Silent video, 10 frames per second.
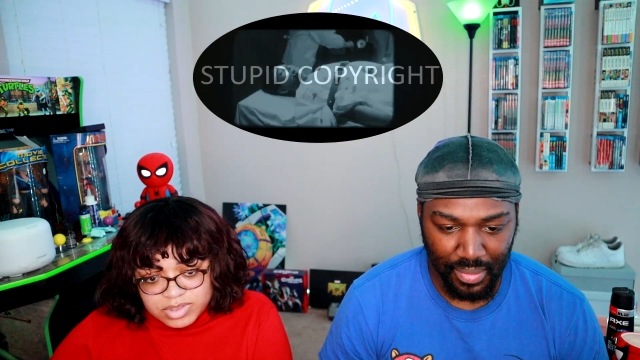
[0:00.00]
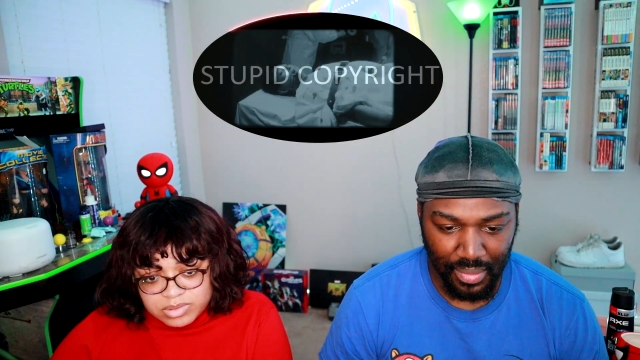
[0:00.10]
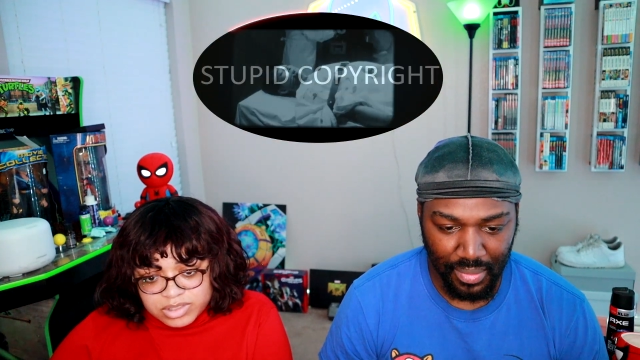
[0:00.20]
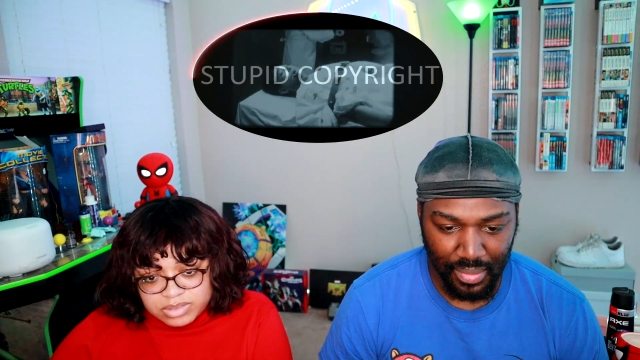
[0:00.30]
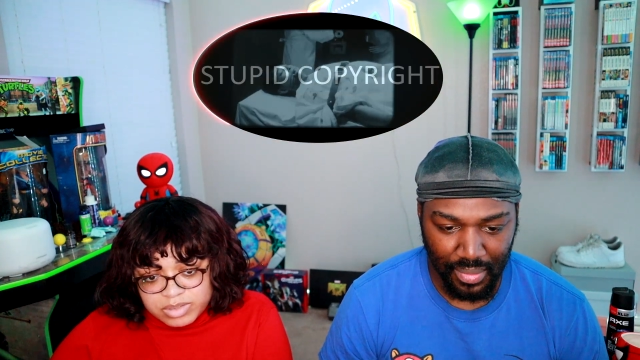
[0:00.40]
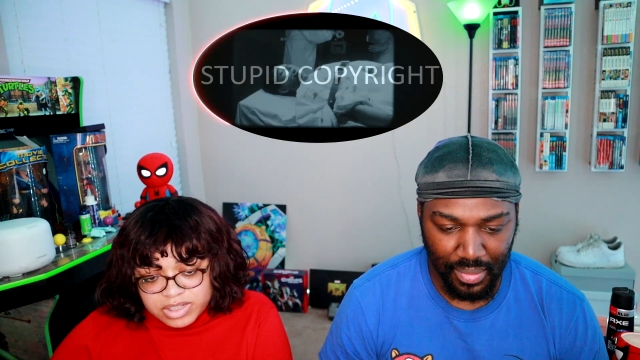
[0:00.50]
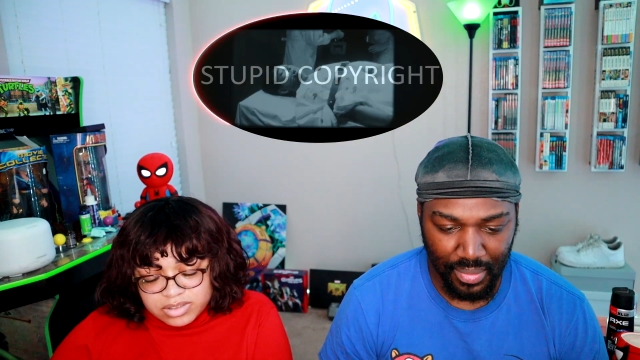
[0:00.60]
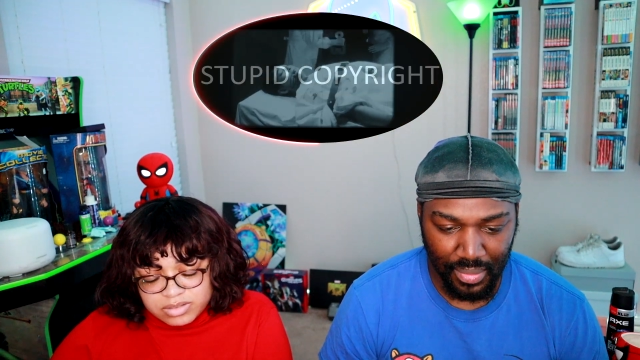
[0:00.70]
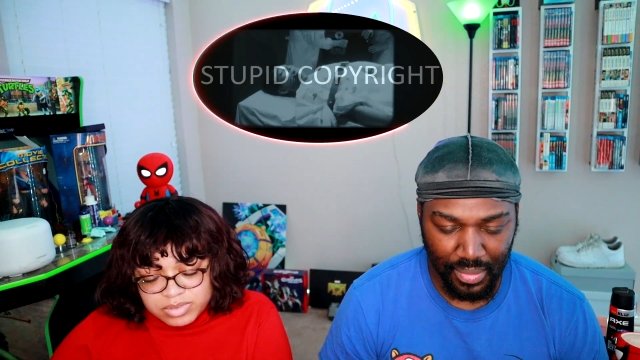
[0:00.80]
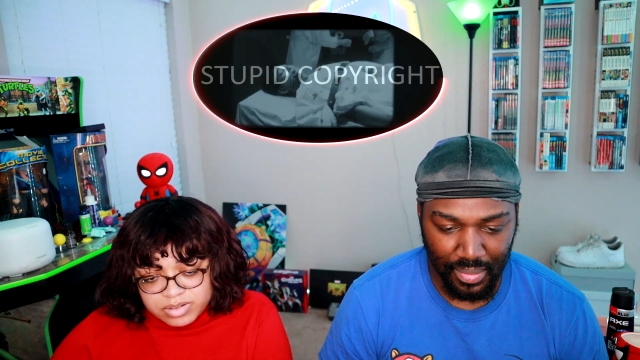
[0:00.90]
Speaker 1: don't look as
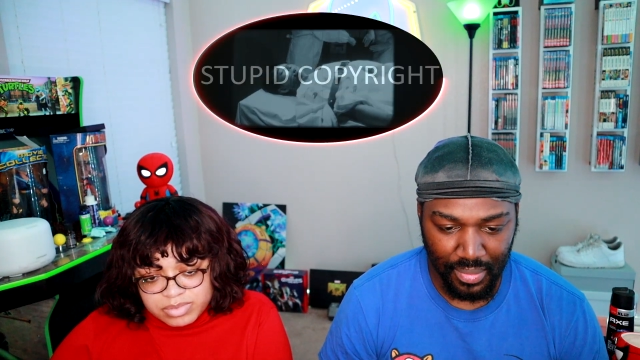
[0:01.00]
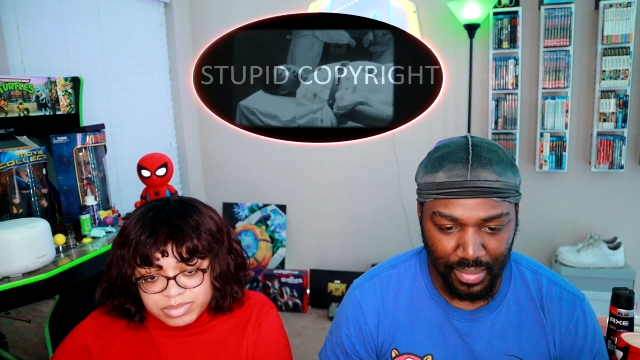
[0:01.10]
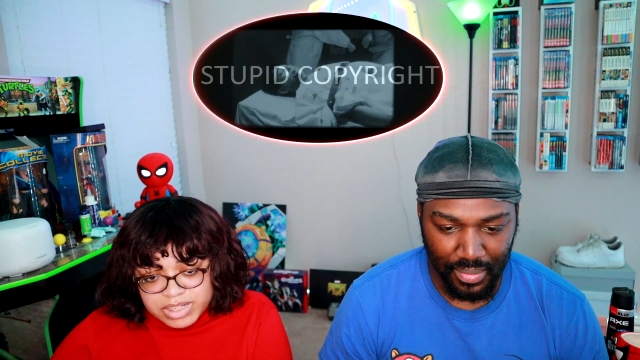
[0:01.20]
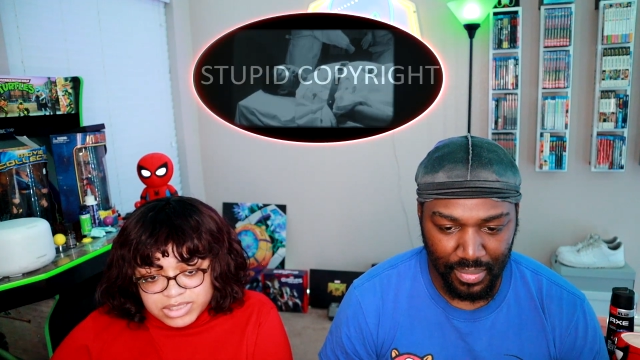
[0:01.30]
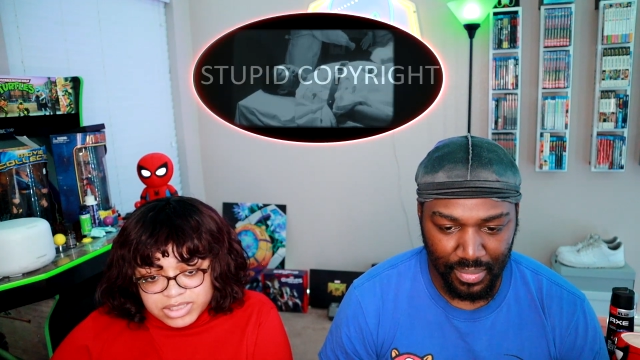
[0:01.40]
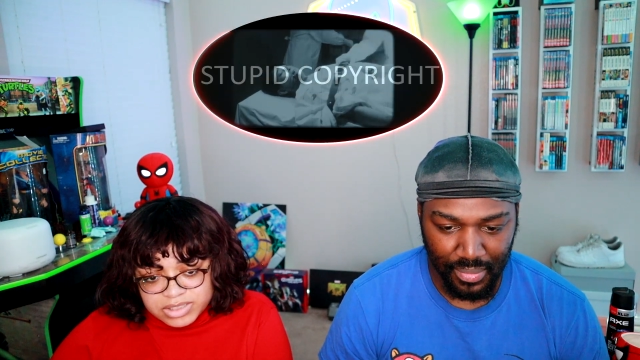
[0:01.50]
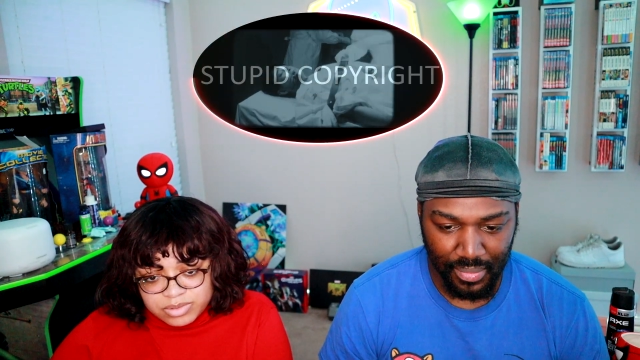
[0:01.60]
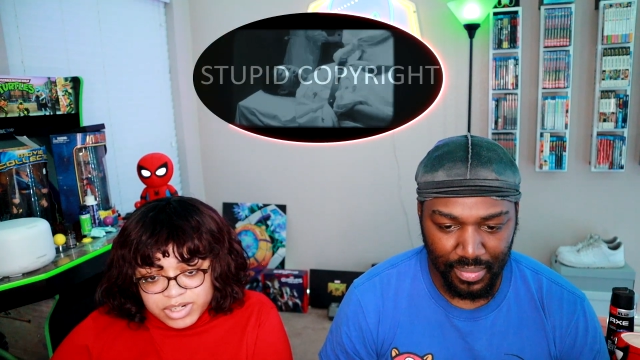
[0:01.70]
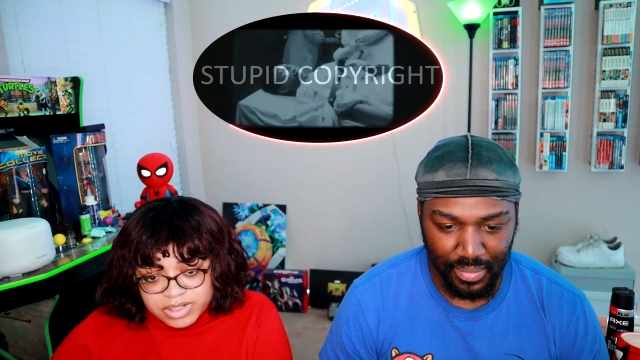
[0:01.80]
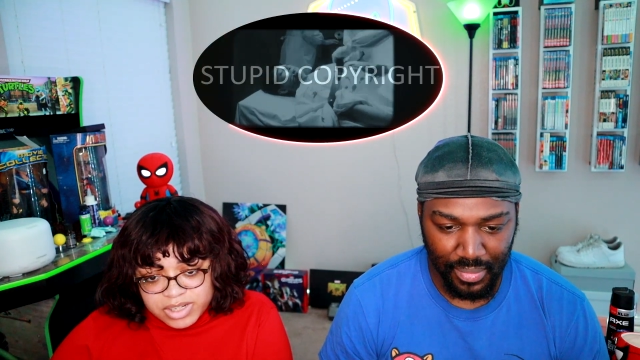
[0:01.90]
bad though. But remember, that's his
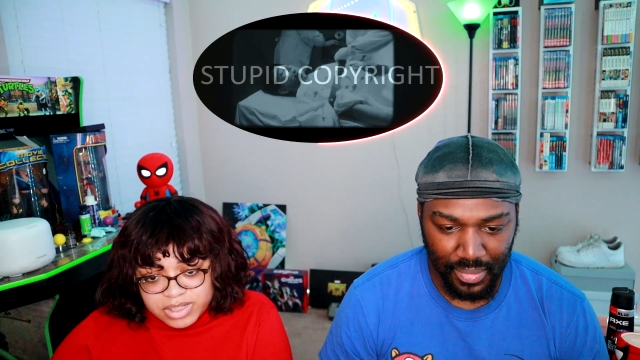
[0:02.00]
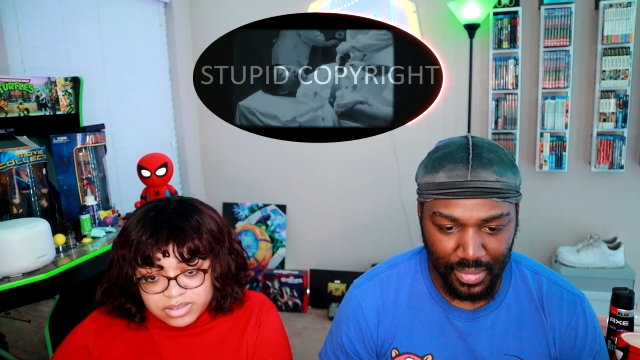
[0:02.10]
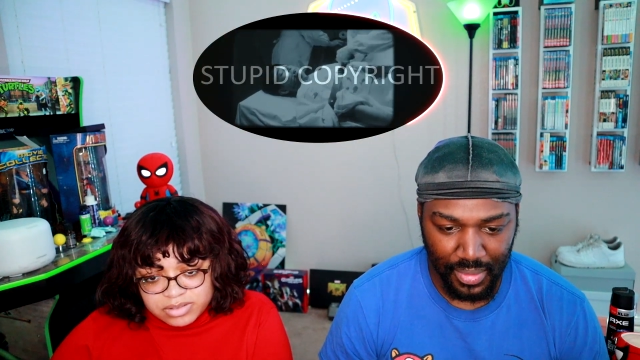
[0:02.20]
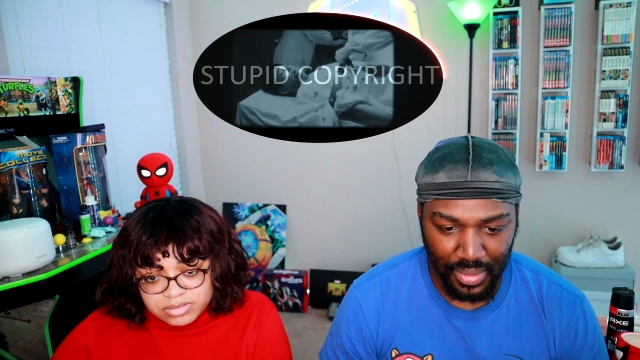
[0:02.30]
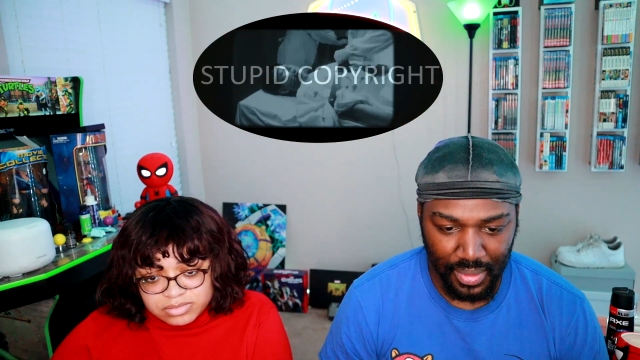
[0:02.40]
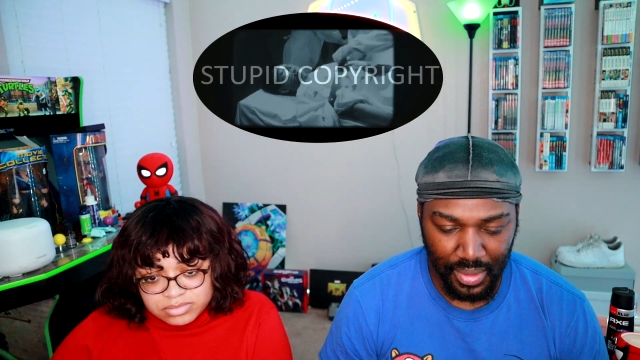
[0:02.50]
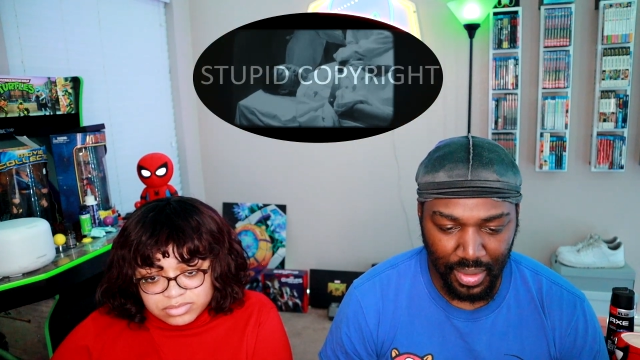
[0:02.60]
granddad though.